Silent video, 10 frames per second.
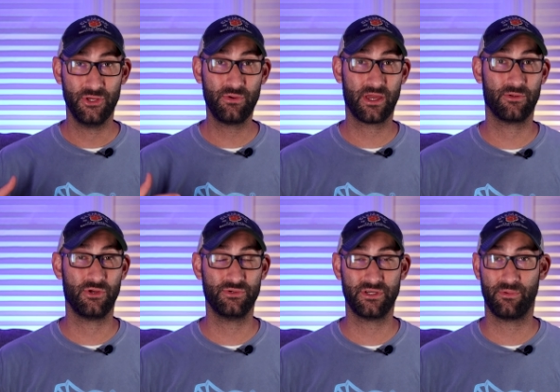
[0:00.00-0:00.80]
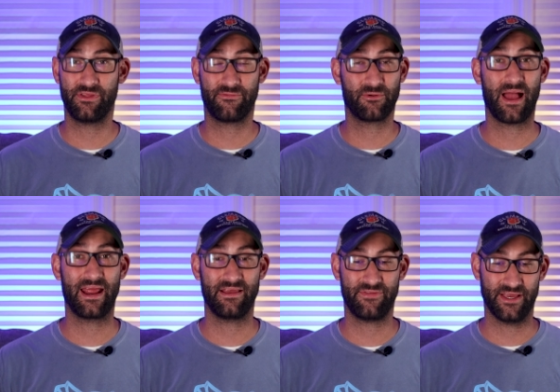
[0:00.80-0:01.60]
you can use it with a
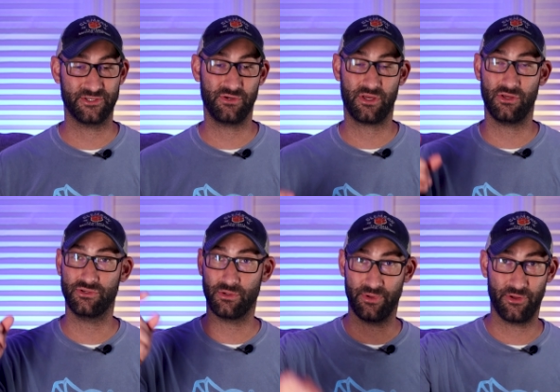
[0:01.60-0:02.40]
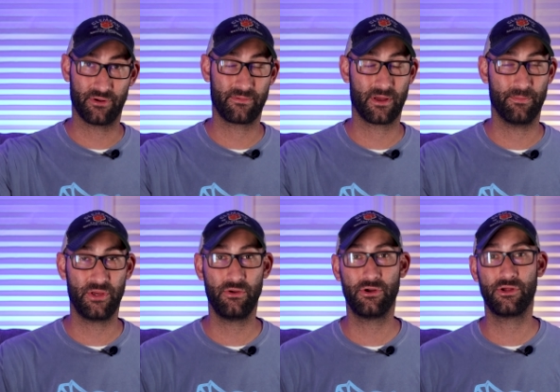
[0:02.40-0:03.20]
variety of things. You can use it with your
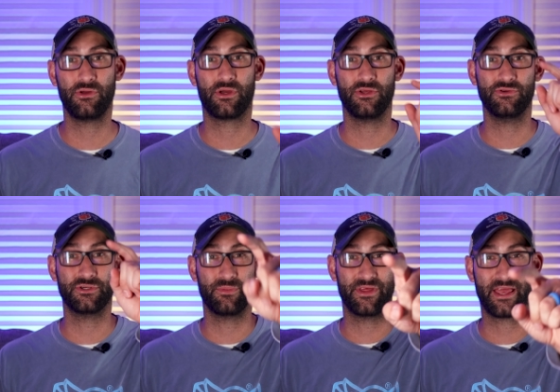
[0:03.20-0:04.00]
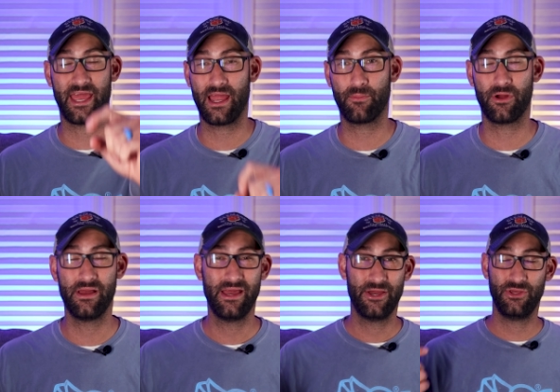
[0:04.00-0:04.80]
computer, you can use it with a
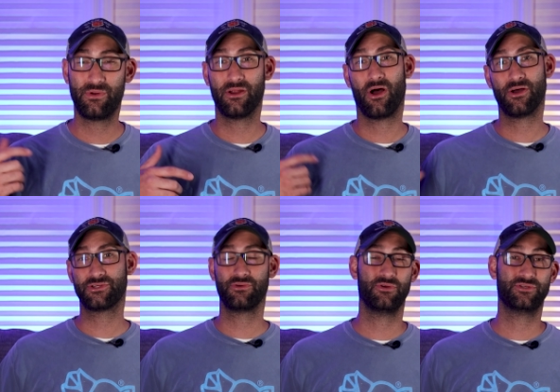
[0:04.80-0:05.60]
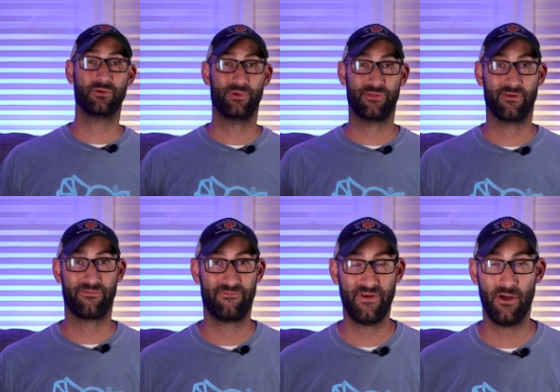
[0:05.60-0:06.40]
camera, you can also use it with your
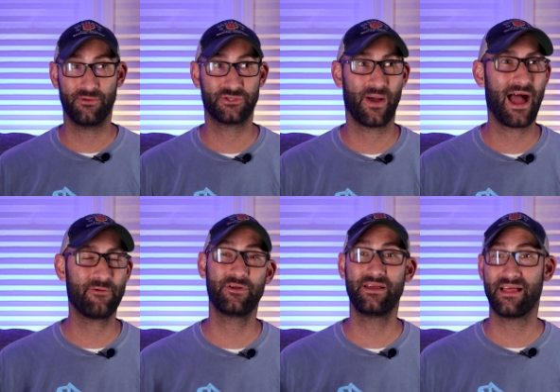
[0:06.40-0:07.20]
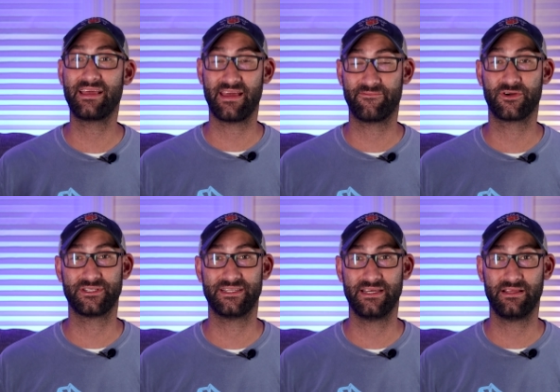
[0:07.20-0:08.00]
phone. So I really like that
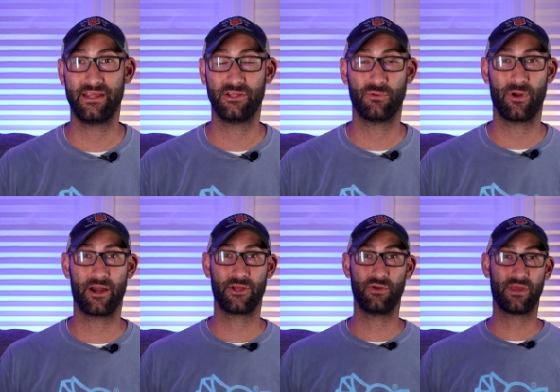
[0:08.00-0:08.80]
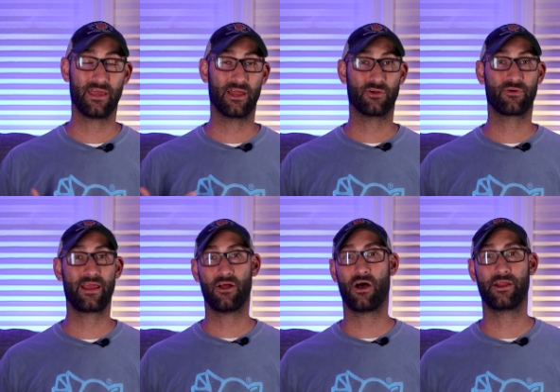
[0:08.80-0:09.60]
versatility to where you can get
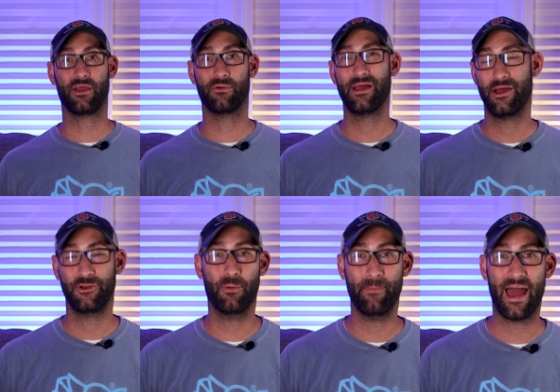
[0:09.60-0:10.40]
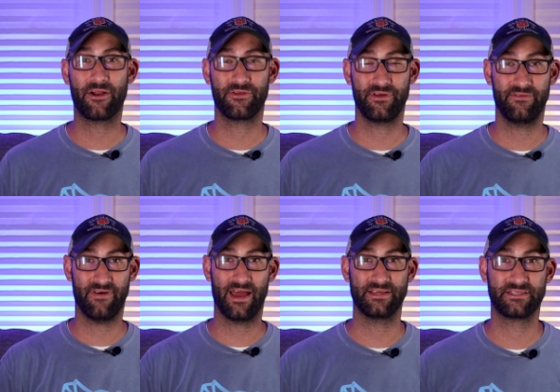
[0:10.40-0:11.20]
great audio no matter the
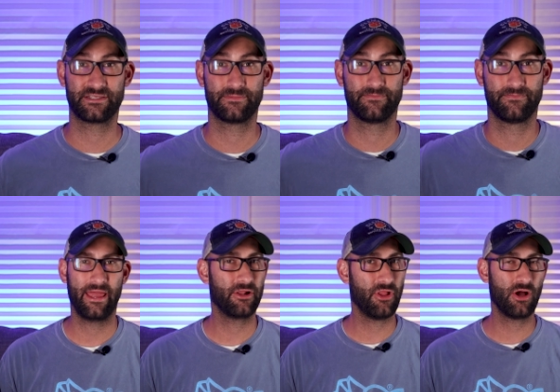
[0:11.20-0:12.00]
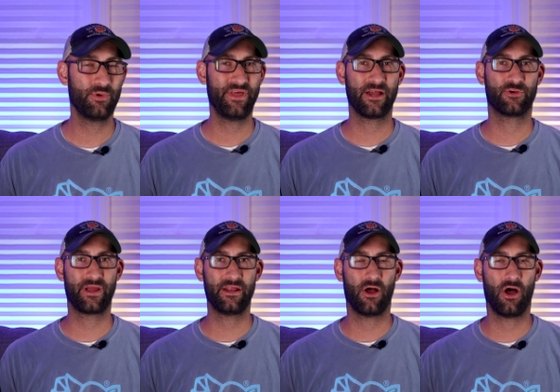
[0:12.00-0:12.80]
device. And along with that
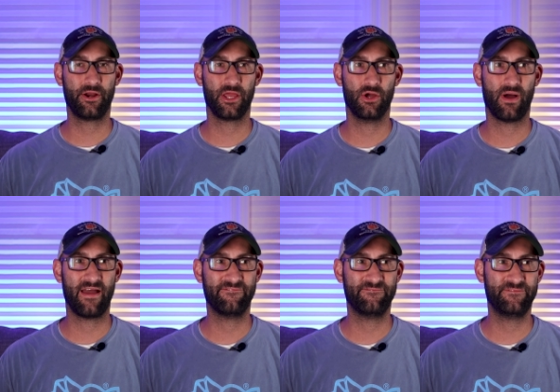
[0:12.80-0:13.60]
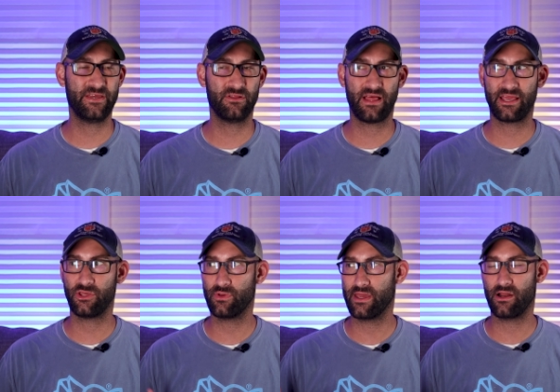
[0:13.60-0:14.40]
great audio, I feel like
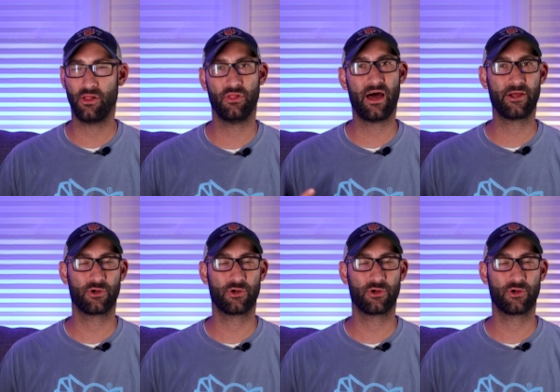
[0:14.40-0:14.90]
you get a lot